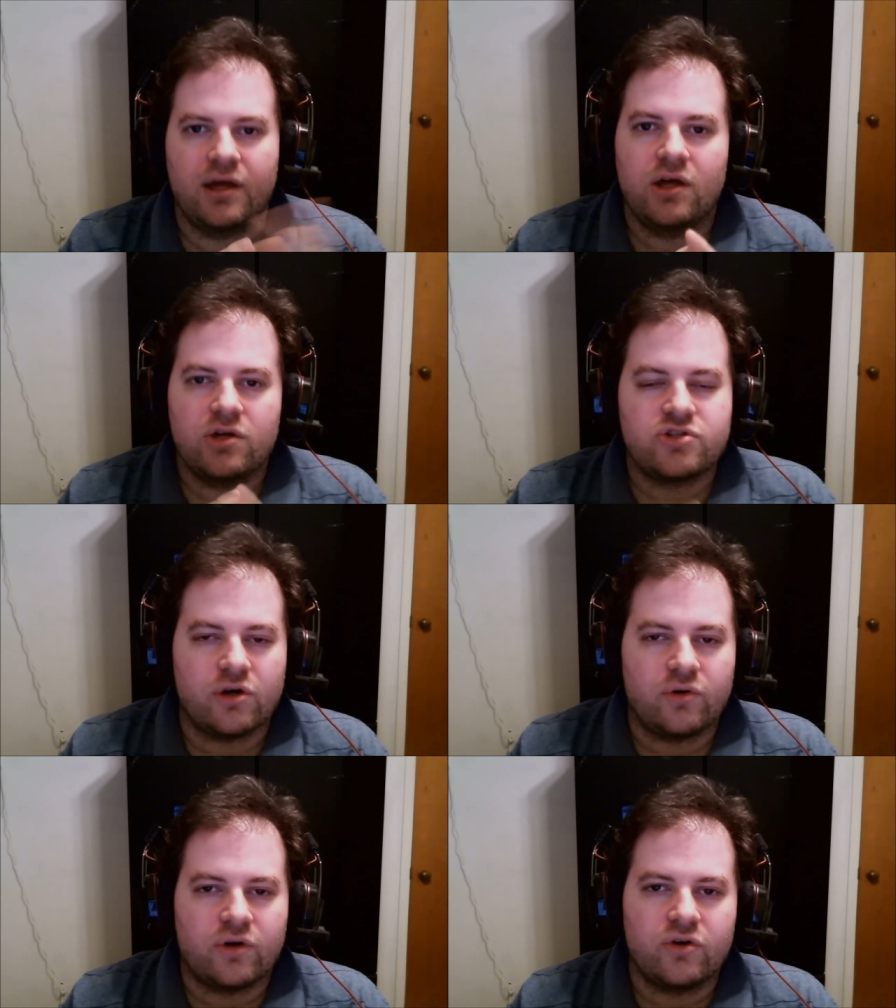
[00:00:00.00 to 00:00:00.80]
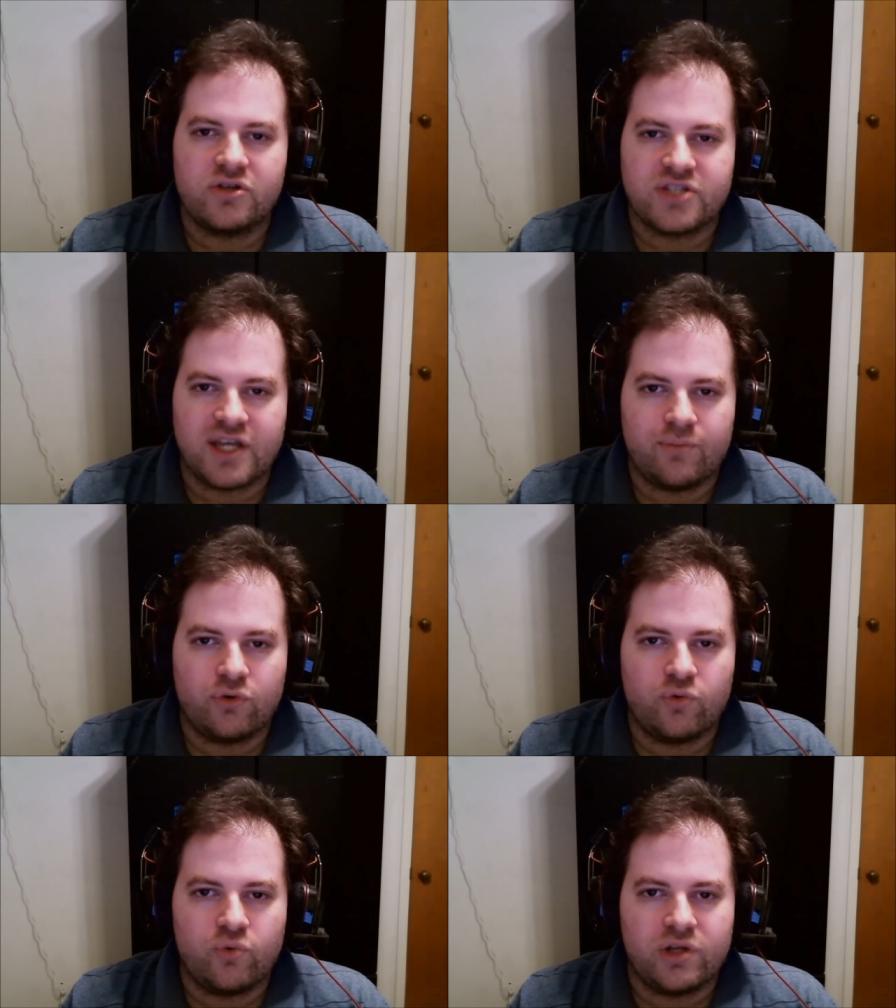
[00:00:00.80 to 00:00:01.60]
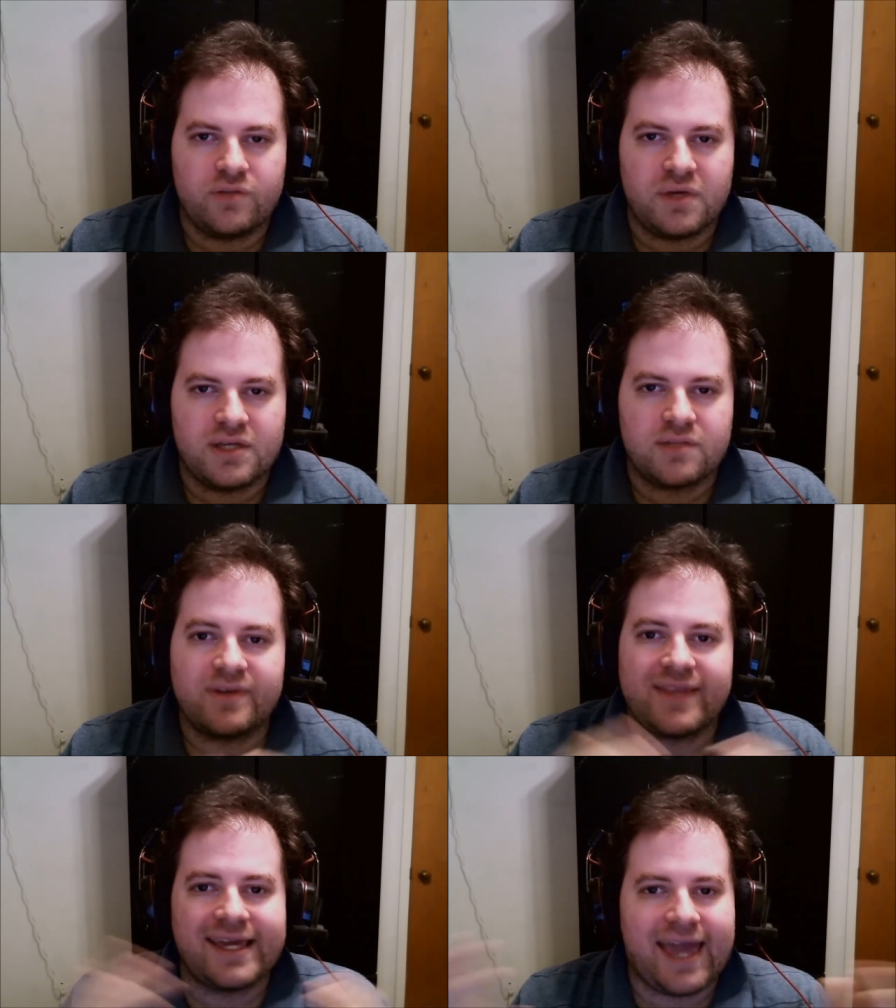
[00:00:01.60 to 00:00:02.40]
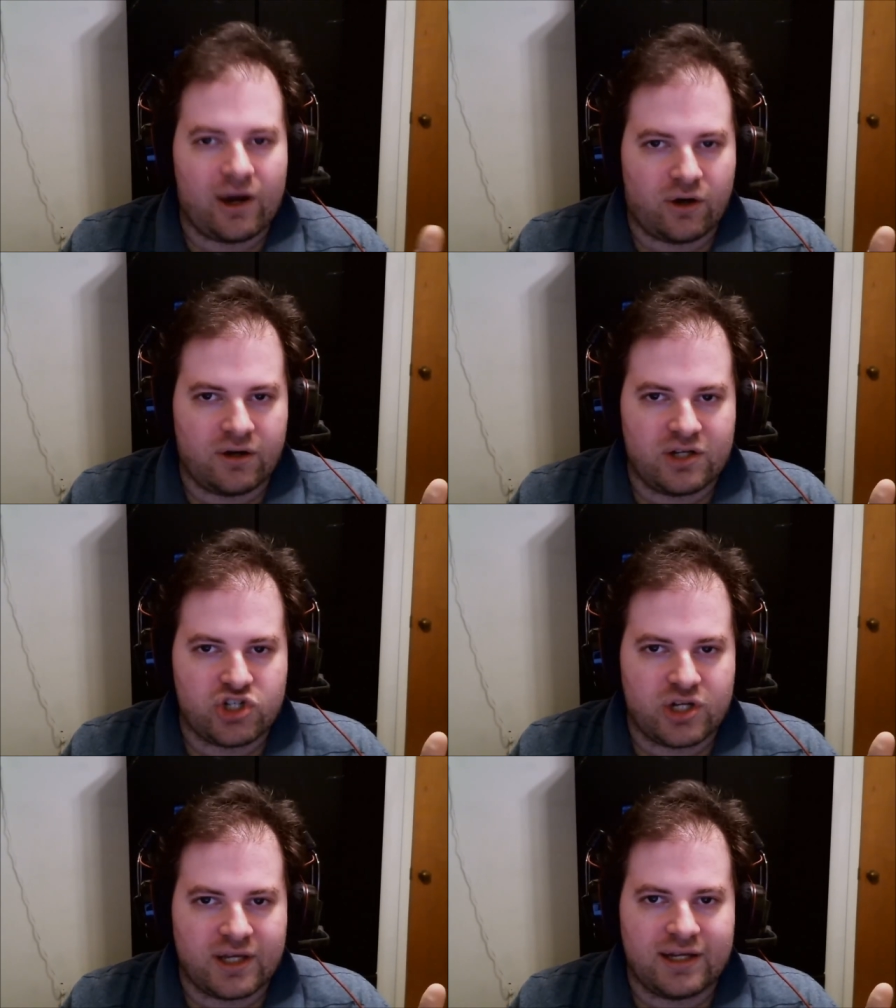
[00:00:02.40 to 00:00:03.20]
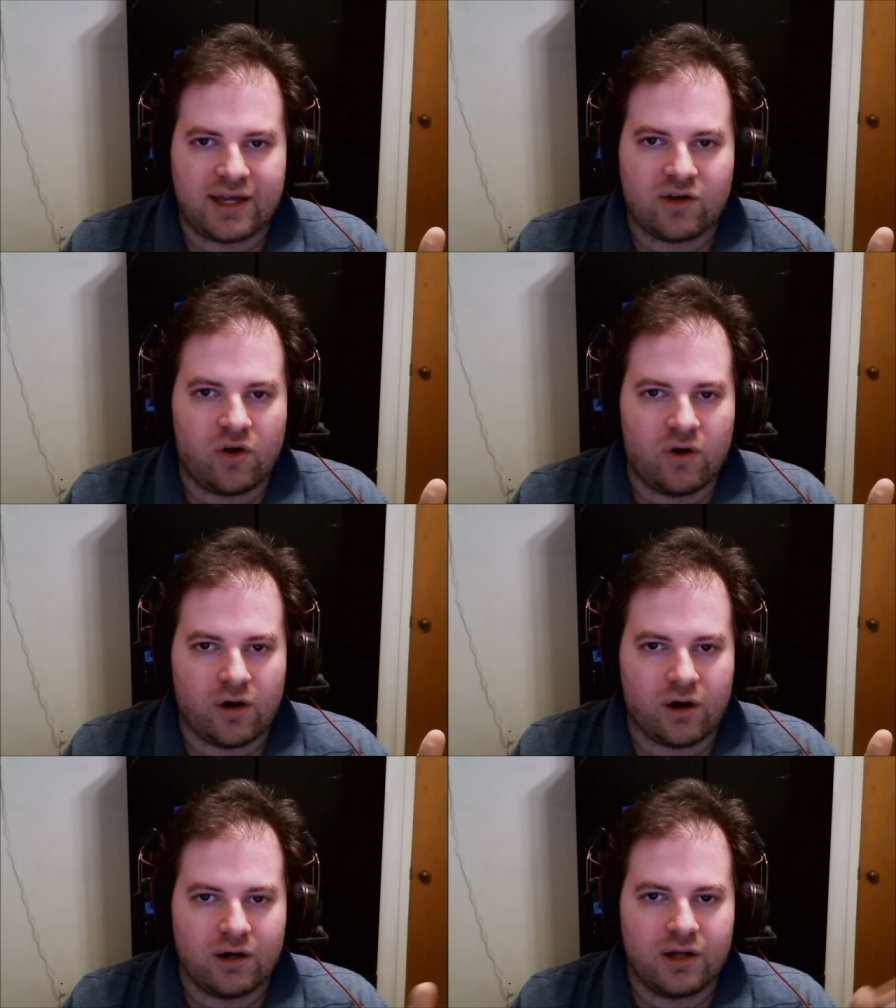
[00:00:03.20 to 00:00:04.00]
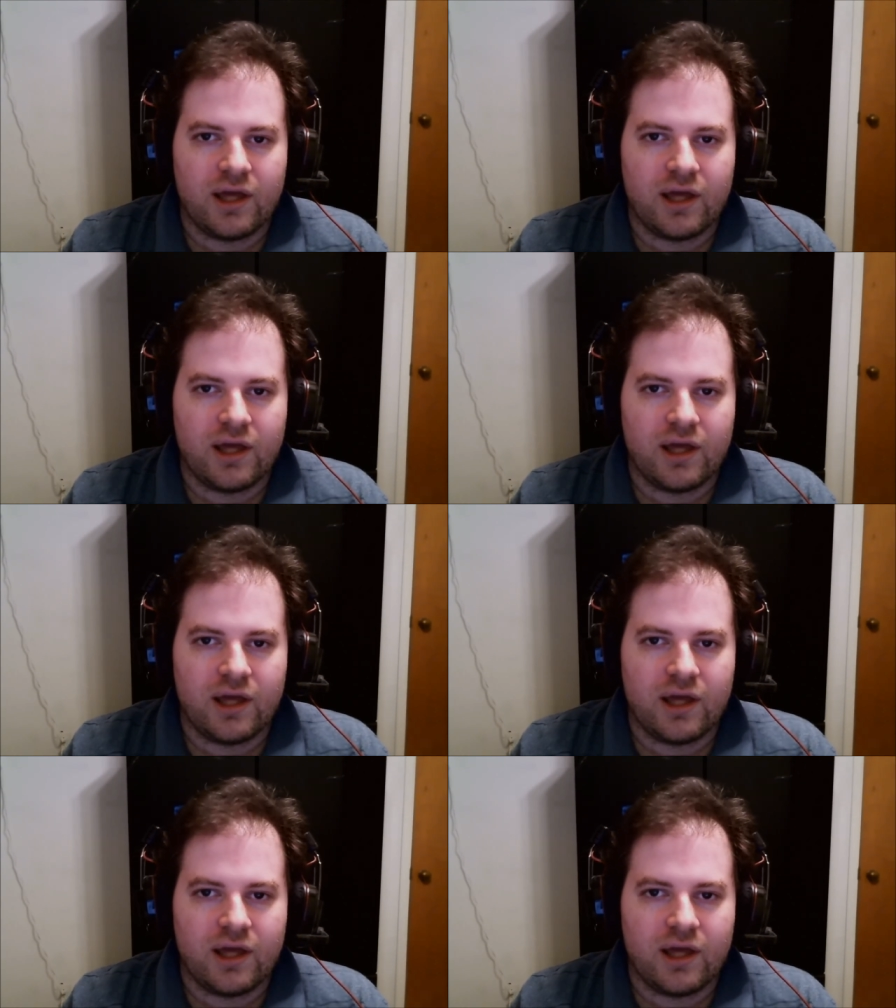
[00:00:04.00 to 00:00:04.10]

So a good example would be something like air conditioning in a car.